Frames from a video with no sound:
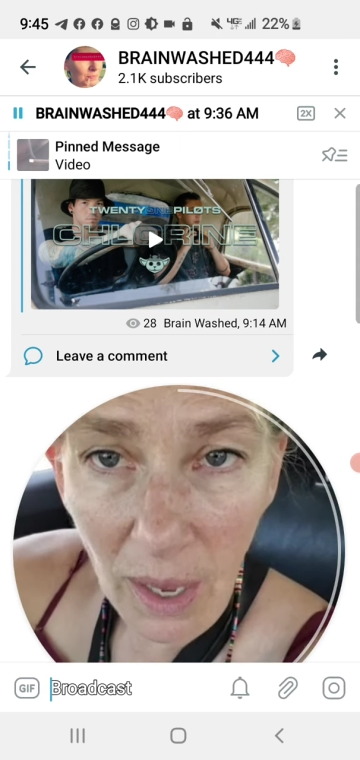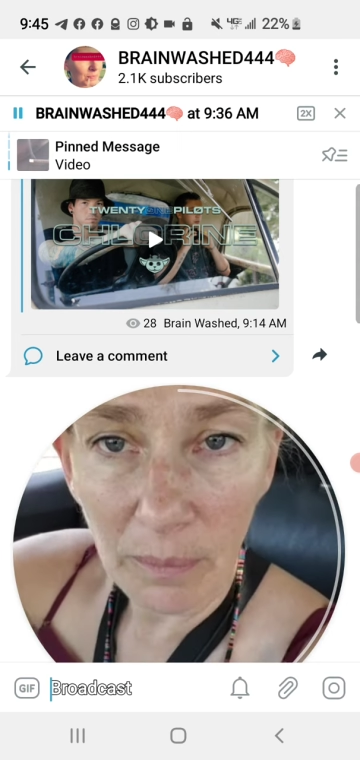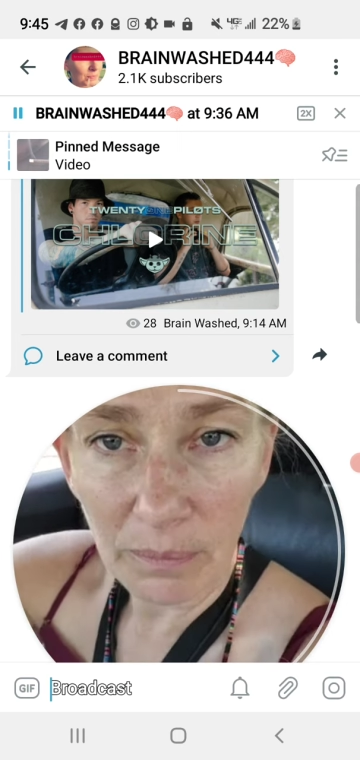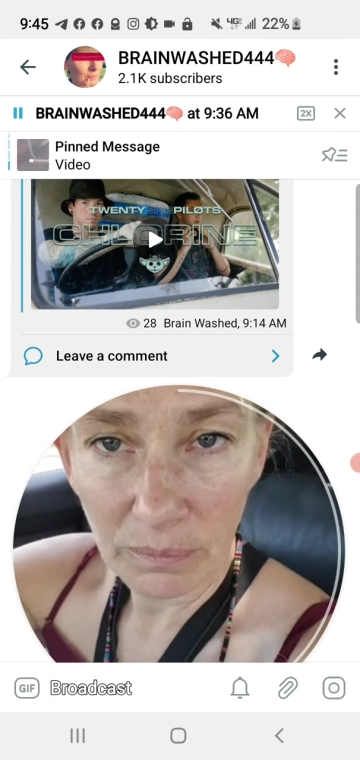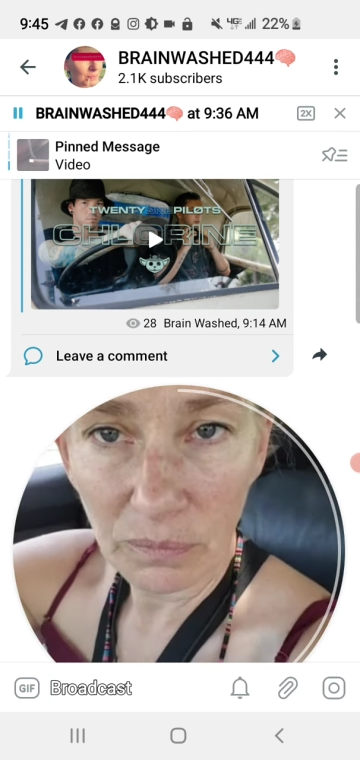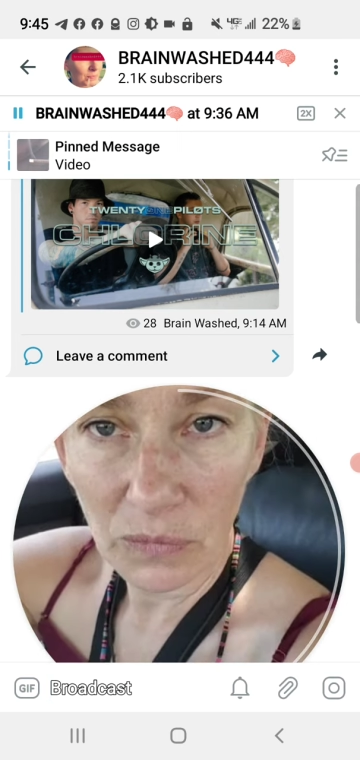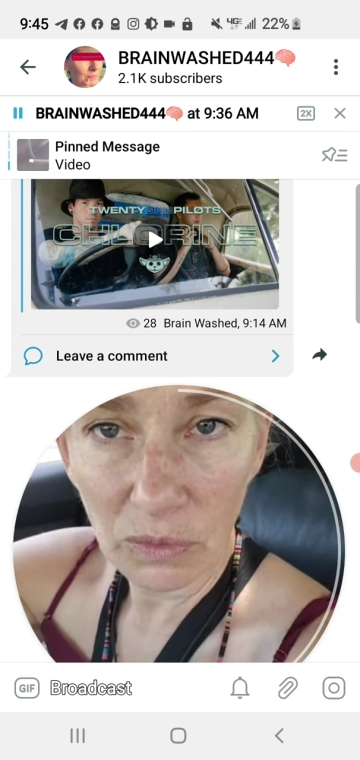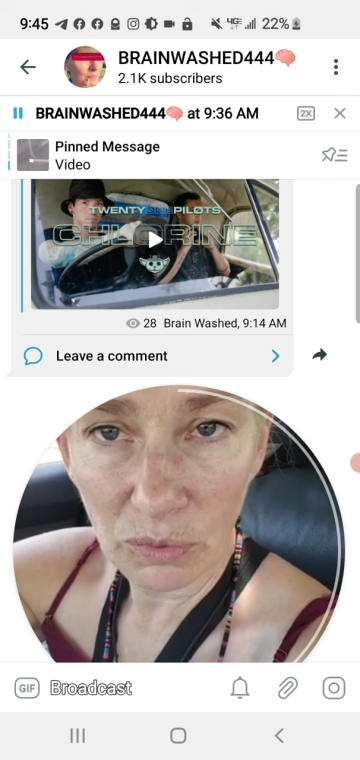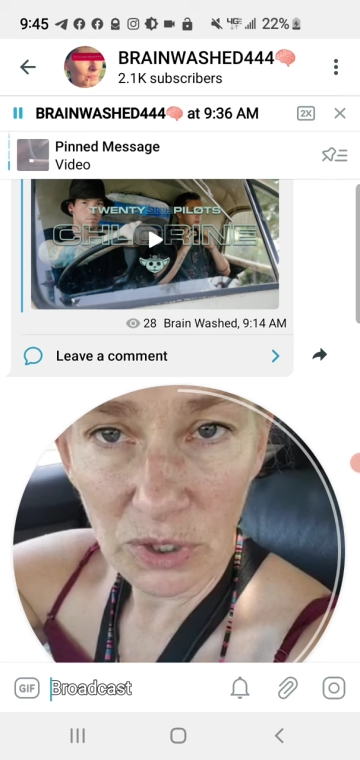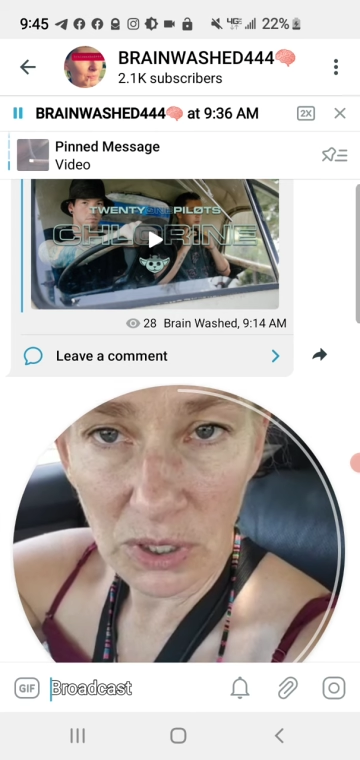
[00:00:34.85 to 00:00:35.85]
I'm
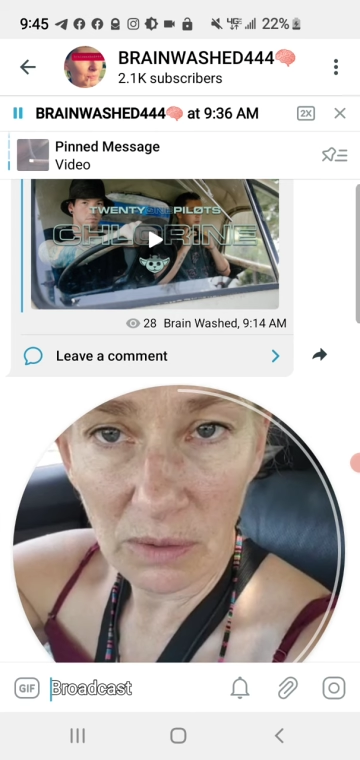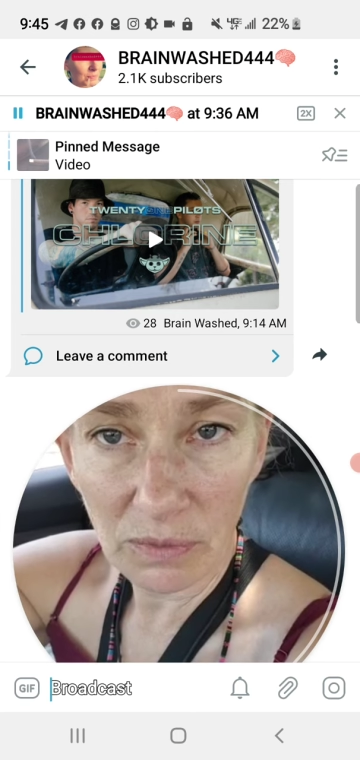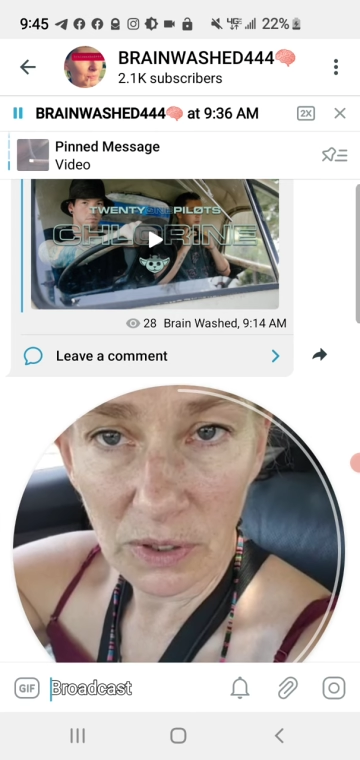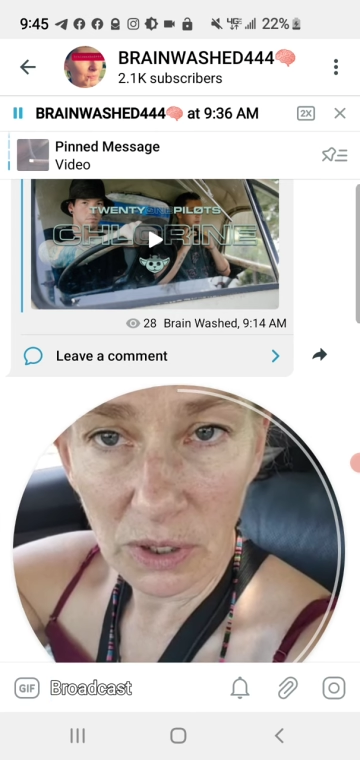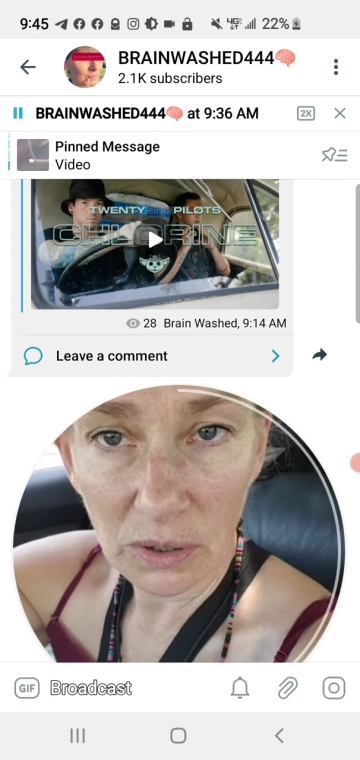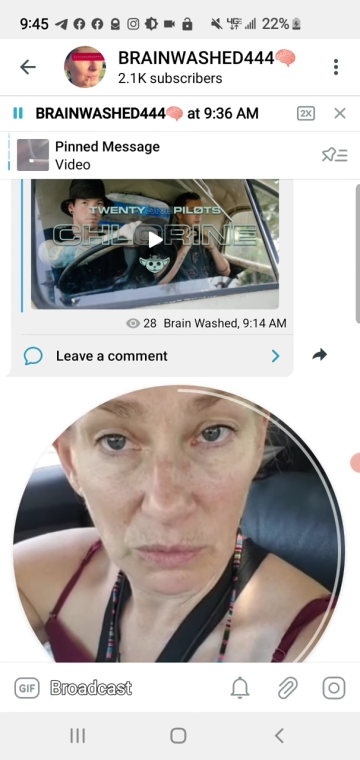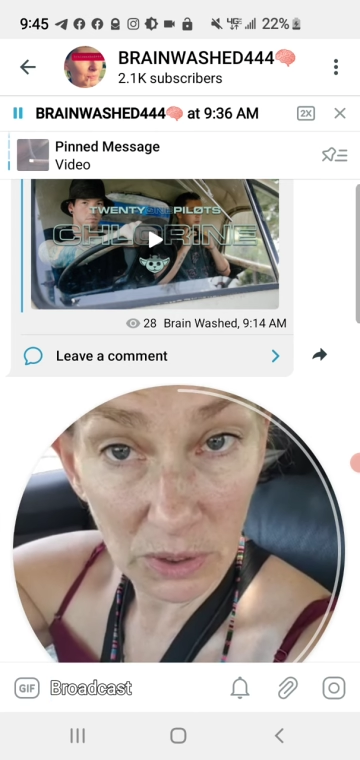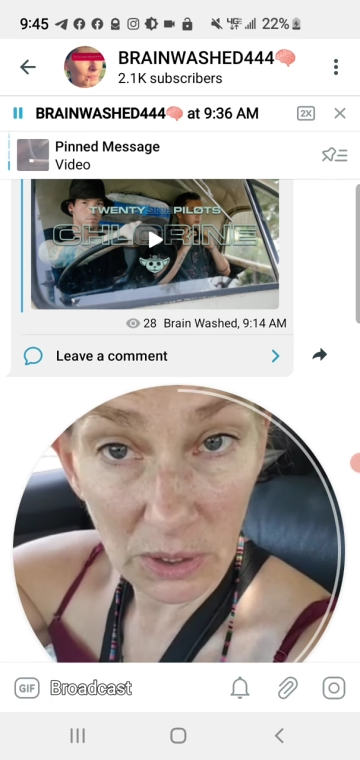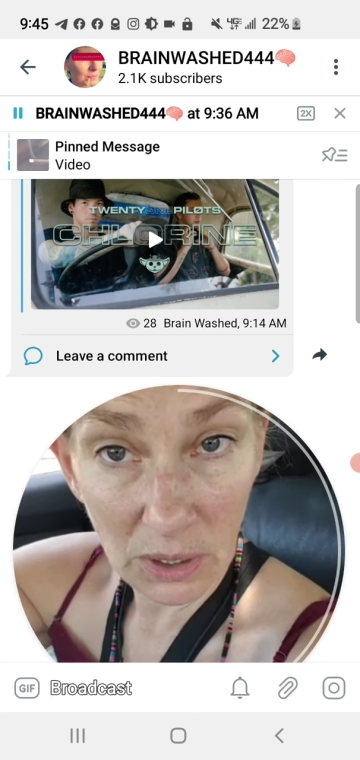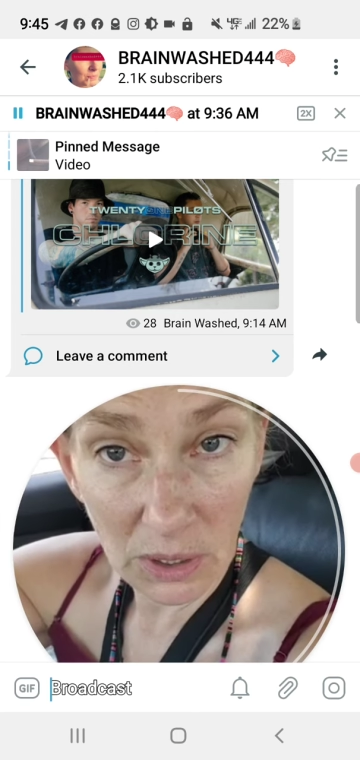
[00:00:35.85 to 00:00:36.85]
was 10 feet tall. What